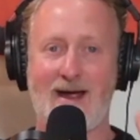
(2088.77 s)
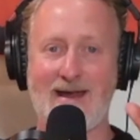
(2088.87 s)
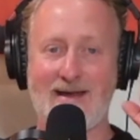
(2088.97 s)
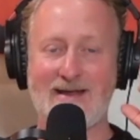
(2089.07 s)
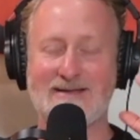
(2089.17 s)

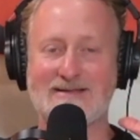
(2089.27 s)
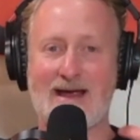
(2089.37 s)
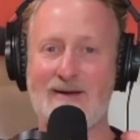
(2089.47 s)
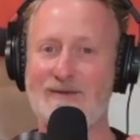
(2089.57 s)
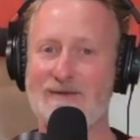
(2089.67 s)
it
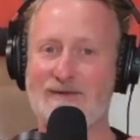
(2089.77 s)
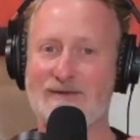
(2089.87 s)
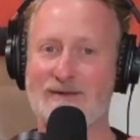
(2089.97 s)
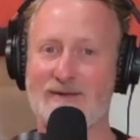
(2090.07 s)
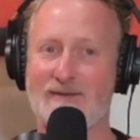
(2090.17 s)

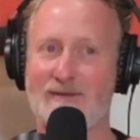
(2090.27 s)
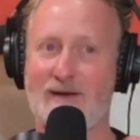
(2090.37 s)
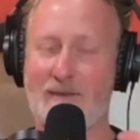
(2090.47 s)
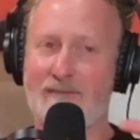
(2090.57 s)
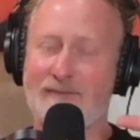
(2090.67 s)
sounds, uh,